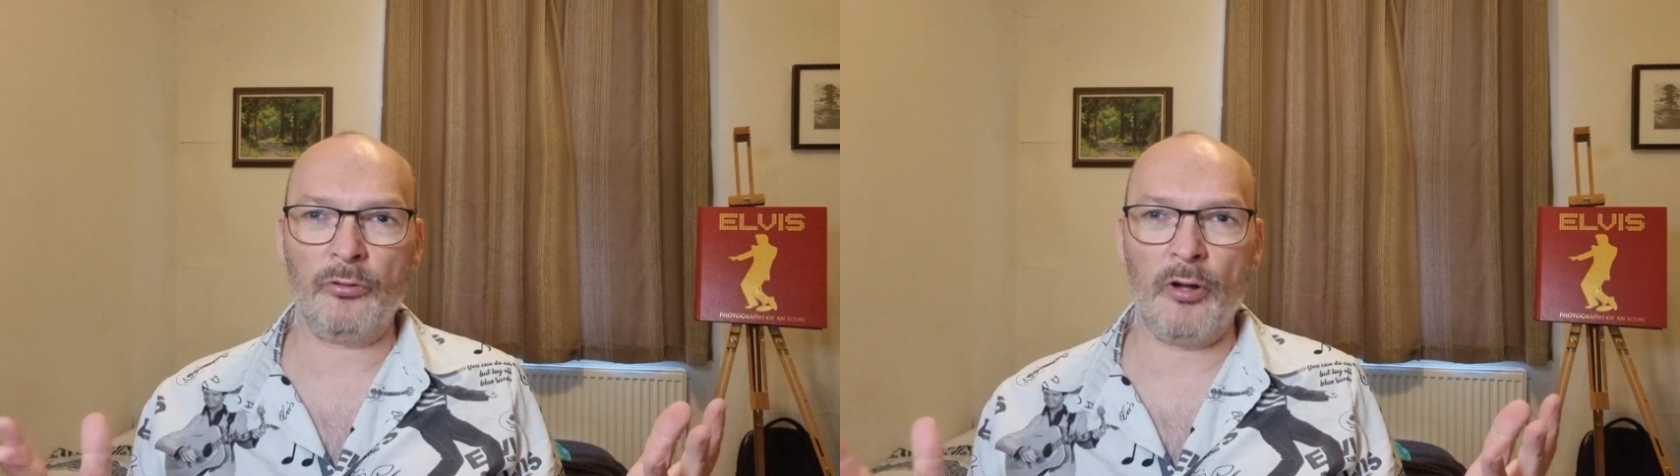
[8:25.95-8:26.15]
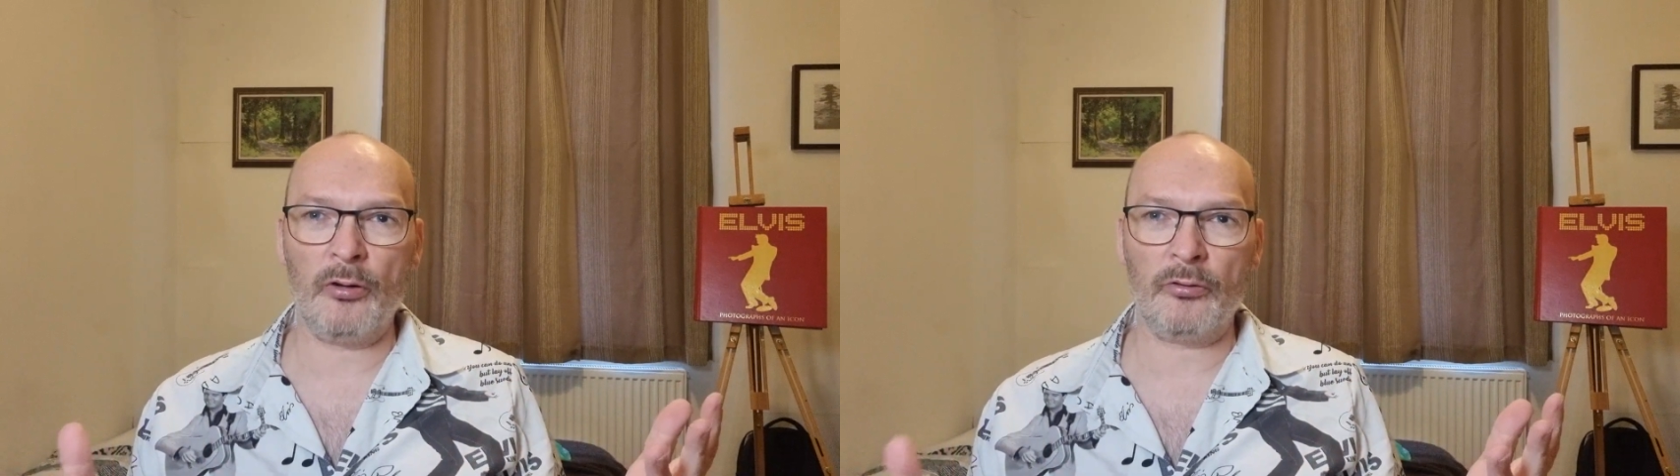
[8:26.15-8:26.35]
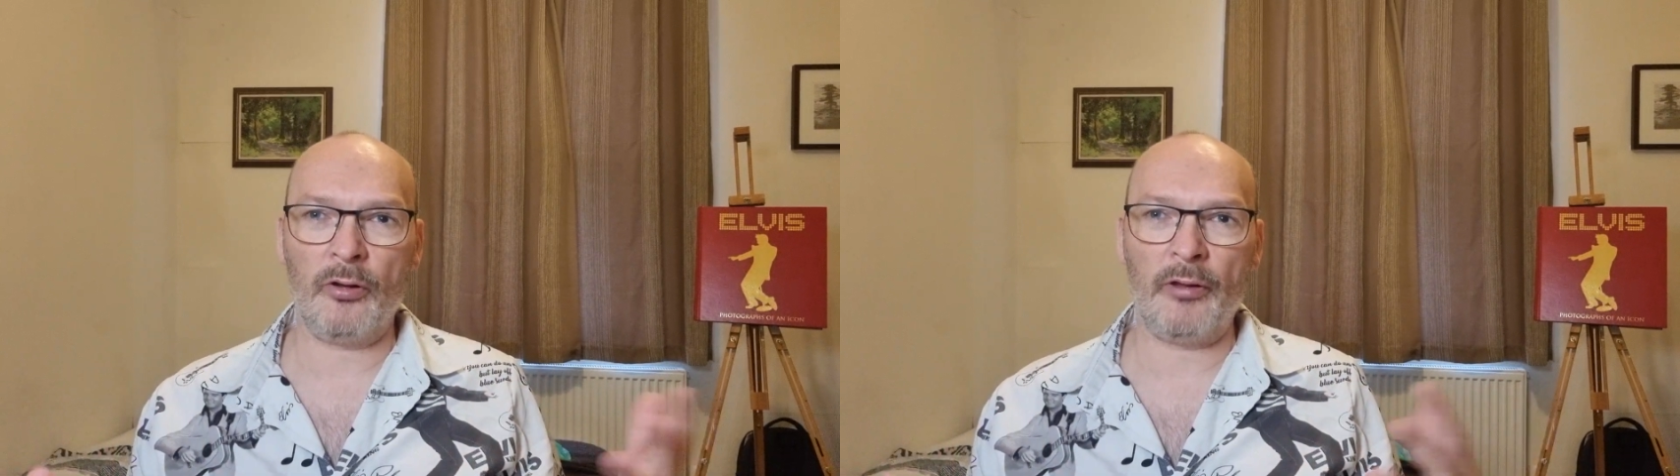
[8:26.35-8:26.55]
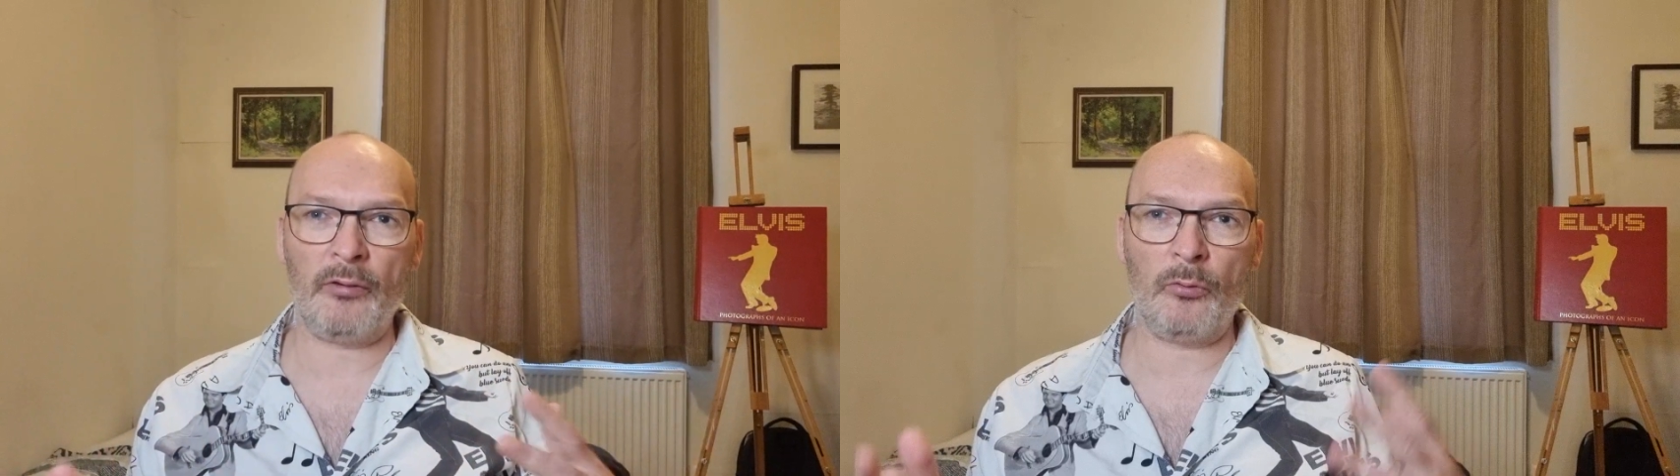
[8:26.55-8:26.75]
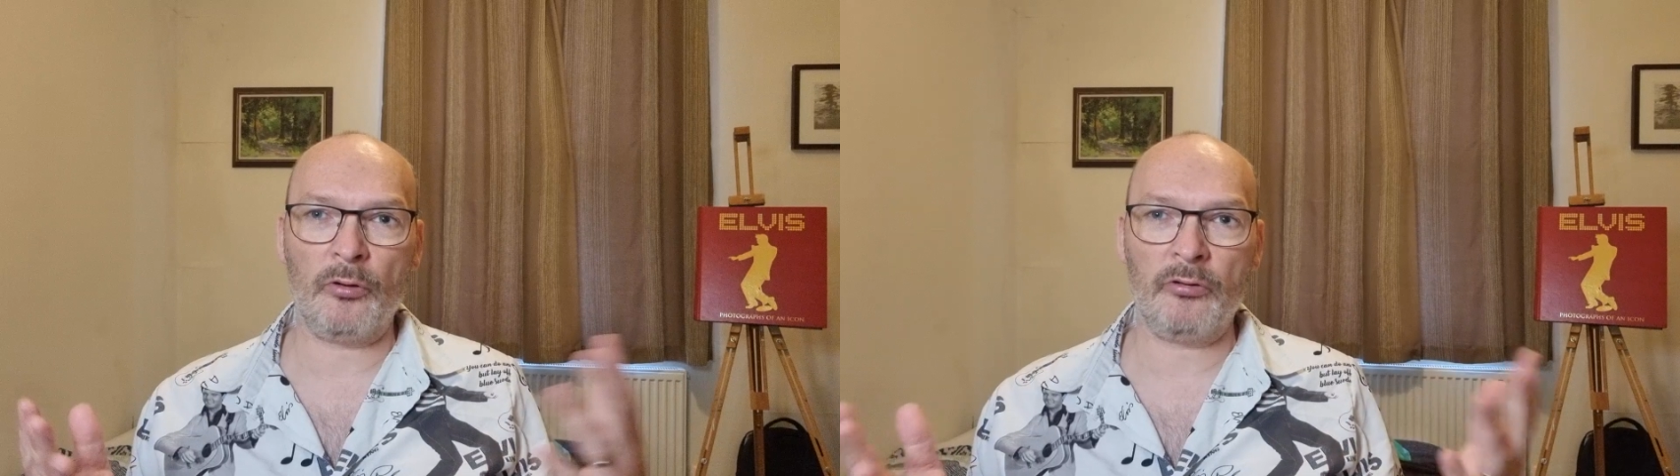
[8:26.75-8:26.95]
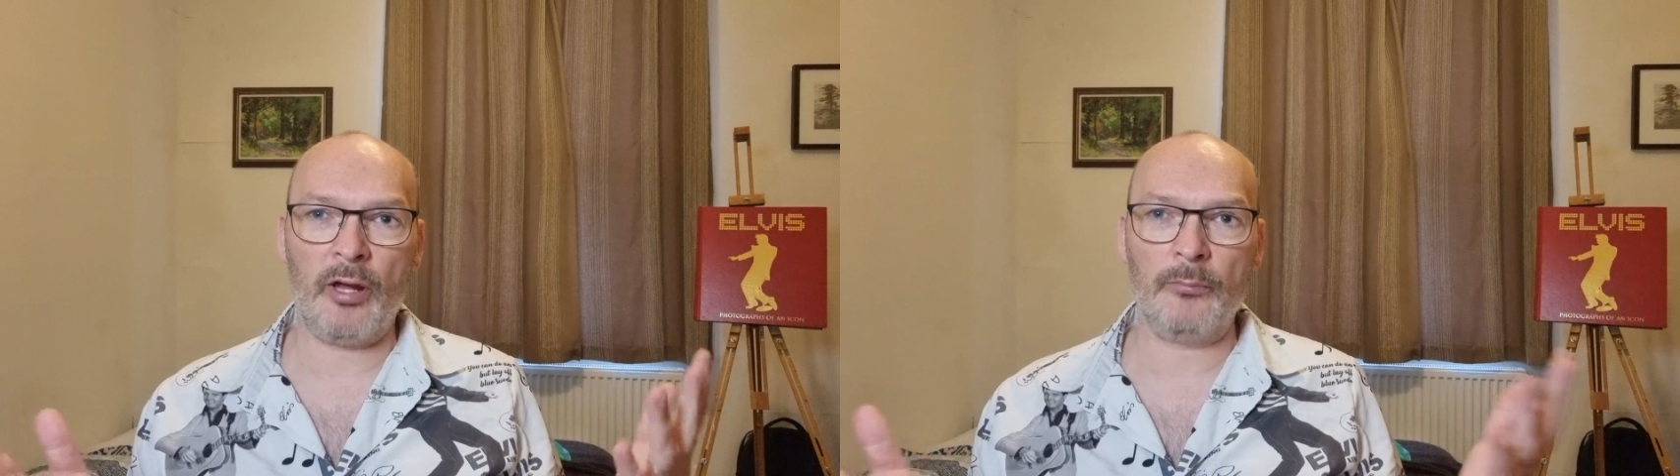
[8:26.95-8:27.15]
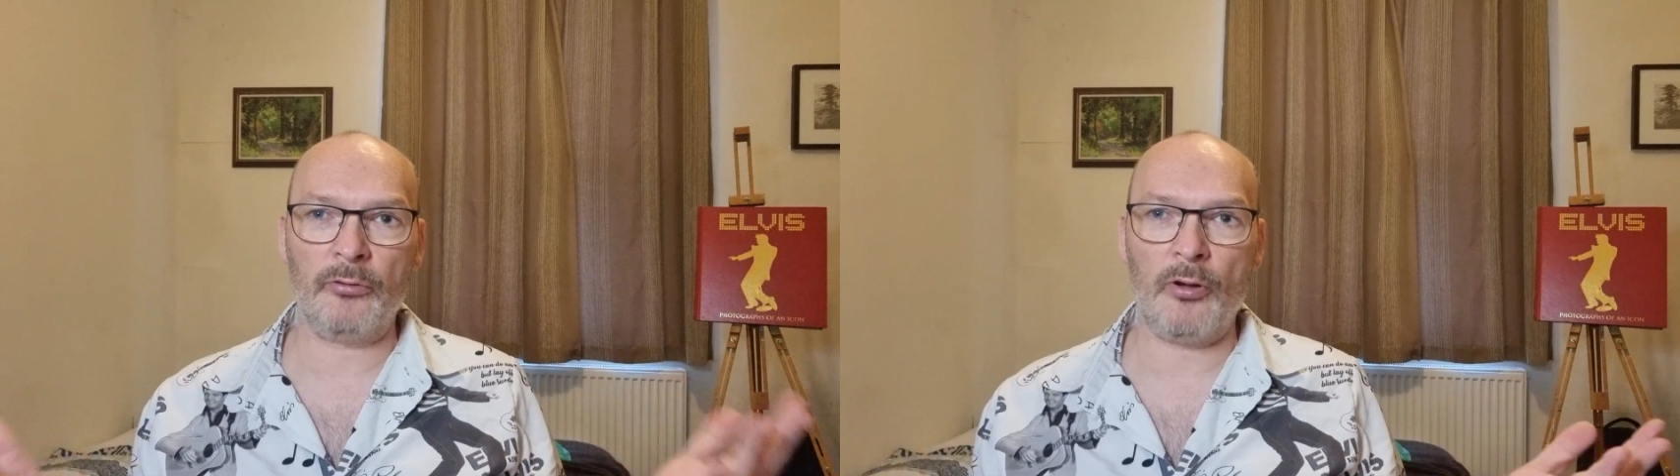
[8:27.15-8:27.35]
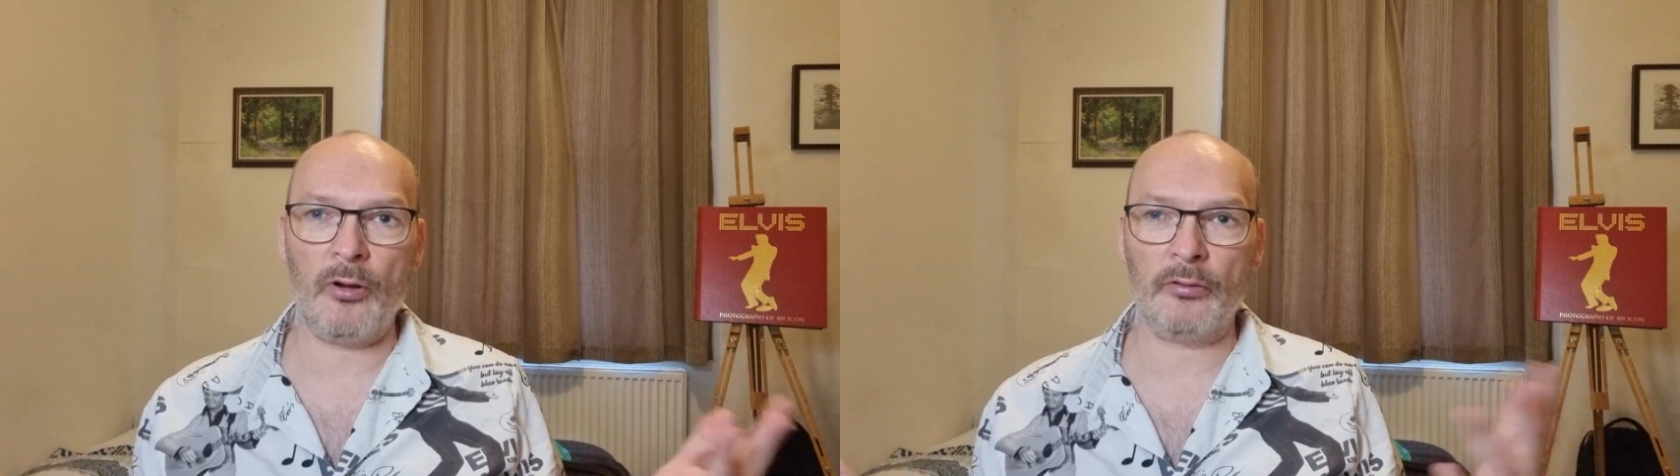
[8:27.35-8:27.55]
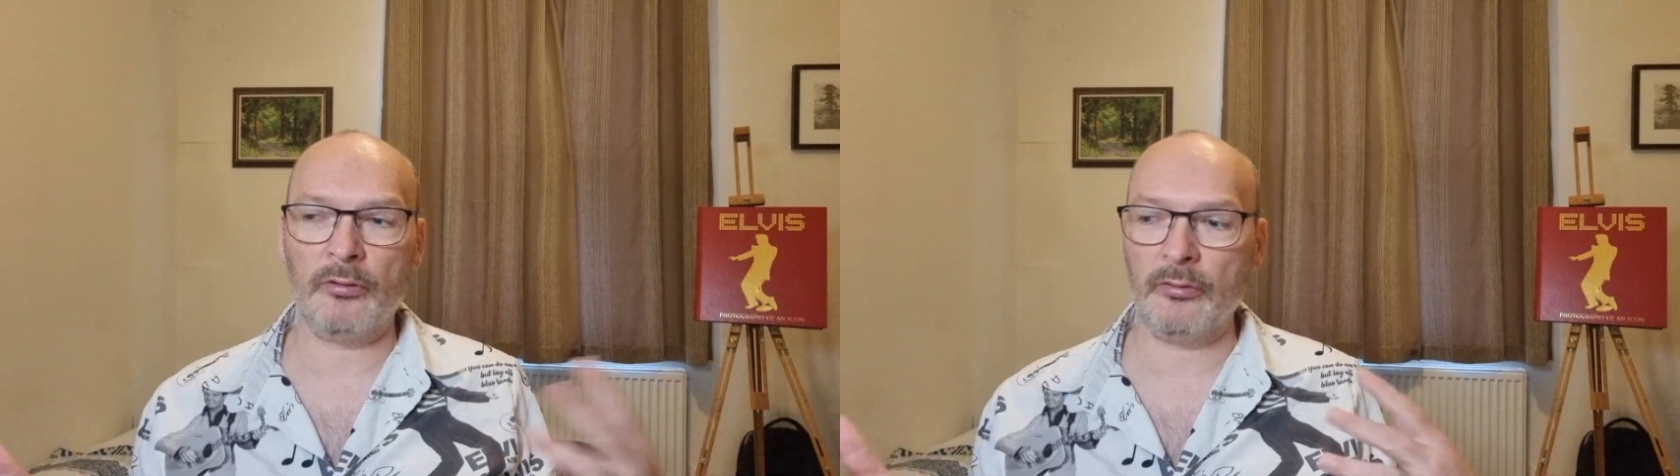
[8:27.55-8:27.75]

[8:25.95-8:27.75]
songs on there, or the same songs.